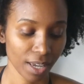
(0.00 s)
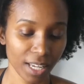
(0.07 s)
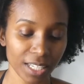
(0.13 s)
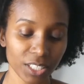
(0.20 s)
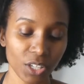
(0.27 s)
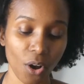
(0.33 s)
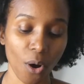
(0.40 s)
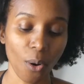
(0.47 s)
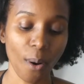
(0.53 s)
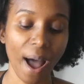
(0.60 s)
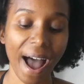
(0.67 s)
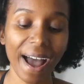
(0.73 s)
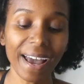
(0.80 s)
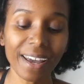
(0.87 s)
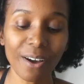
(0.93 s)
So
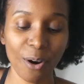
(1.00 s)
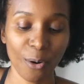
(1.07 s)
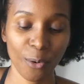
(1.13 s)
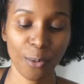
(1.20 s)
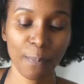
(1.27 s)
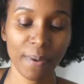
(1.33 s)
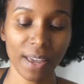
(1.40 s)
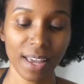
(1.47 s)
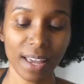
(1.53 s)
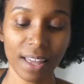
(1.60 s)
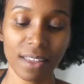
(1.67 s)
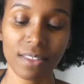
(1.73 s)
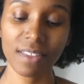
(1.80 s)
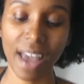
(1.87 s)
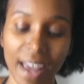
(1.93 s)
I hope
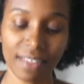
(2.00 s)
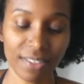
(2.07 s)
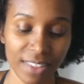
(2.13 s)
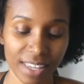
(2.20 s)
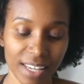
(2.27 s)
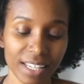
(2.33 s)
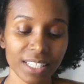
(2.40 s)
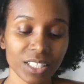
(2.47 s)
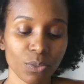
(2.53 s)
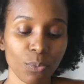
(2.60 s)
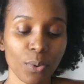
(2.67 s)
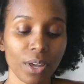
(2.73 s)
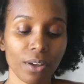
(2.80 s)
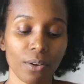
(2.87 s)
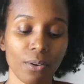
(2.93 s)
that this
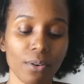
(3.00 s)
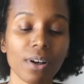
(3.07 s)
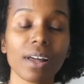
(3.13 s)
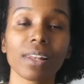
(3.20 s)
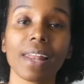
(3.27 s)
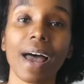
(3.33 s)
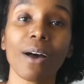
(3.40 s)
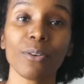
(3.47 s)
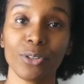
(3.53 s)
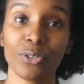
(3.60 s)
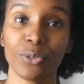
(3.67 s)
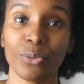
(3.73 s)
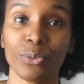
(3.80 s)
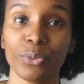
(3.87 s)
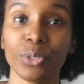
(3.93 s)
will allow
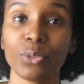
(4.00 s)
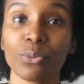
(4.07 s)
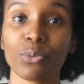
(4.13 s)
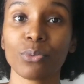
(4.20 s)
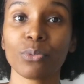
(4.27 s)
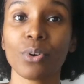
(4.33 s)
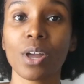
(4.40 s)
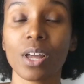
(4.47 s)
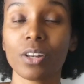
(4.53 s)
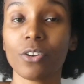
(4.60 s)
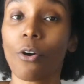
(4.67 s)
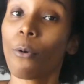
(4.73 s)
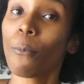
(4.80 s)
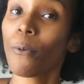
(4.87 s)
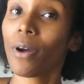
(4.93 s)
you to
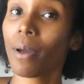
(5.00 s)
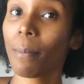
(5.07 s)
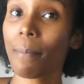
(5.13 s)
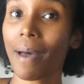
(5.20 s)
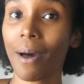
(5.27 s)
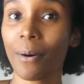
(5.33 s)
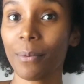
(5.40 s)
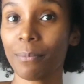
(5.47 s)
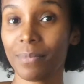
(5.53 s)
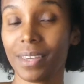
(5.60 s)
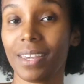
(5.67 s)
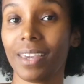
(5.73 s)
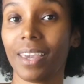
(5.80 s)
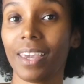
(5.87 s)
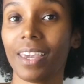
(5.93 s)
know more about
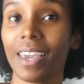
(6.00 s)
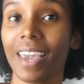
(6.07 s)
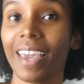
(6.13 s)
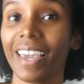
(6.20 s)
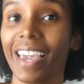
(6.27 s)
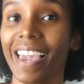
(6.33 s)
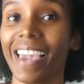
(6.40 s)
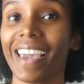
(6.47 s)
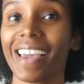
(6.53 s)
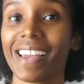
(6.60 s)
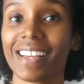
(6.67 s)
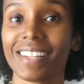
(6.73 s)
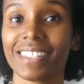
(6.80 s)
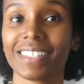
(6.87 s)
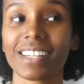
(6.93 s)
me
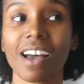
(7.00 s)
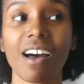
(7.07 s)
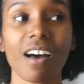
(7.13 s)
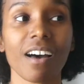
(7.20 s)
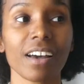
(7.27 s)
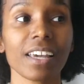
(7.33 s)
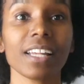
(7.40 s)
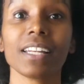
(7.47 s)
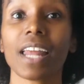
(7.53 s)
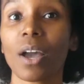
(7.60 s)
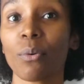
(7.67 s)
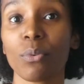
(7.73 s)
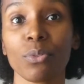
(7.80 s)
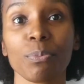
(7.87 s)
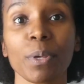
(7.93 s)
and
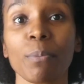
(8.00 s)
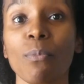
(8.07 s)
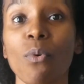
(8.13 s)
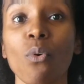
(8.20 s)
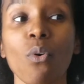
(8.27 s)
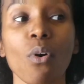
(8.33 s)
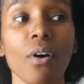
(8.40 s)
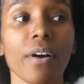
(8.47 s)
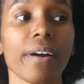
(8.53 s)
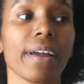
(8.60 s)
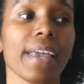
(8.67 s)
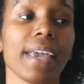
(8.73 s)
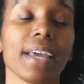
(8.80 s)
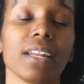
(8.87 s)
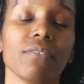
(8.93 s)
connect with me more.
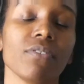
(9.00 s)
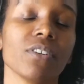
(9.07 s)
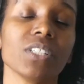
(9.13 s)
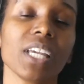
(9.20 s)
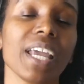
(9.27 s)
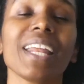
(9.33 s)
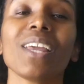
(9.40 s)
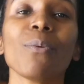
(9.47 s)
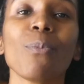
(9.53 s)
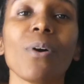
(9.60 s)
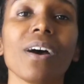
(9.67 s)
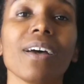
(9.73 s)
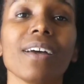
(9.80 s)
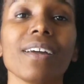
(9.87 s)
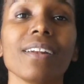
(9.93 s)
And if there's
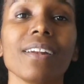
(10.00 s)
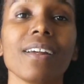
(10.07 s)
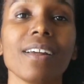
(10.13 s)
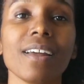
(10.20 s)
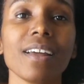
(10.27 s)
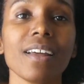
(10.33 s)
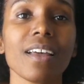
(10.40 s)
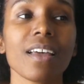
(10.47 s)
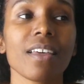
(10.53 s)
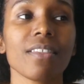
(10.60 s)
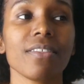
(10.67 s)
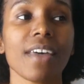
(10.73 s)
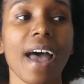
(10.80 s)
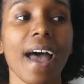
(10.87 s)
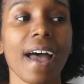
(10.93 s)
anyone
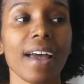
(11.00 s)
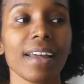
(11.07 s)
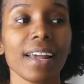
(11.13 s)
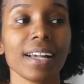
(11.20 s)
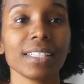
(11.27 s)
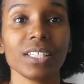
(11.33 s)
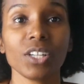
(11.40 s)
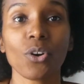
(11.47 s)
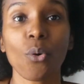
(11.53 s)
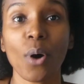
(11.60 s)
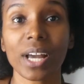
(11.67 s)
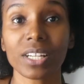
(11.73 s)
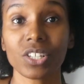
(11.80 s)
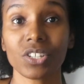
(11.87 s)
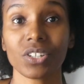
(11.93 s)
that has any
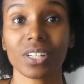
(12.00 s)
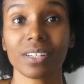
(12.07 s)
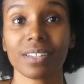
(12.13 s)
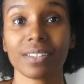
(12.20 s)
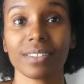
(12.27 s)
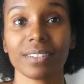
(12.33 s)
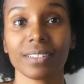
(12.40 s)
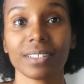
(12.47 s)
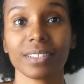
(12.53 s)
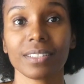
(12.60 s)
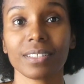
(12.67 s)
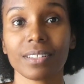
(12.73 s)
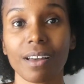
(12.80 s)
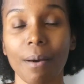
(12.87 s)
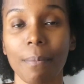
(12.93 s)

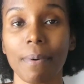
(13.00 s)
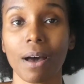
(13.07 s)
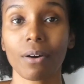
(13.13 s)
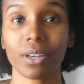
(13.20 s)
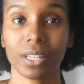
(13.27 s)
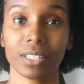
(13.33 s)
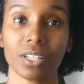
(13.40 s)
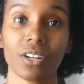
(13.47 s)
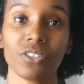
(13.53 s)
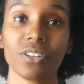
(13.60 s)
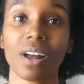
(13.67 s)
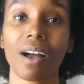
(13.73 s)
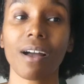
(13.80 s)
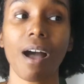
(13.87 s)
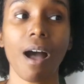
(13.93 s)
questions about
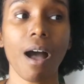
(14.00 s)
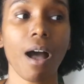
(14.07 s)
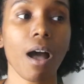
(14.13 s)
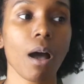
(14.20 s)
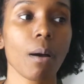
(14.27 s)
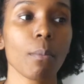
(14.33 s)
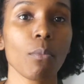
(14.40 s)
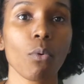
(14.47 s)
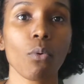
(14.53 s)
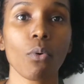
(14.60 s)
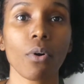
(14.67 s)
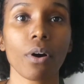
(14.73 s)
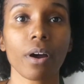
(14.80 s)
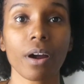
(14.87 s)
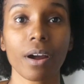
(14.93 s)
Ancestry.com
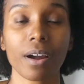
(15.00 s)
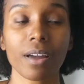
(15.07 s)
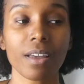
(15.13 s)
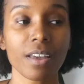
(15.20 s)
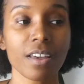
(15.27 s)
or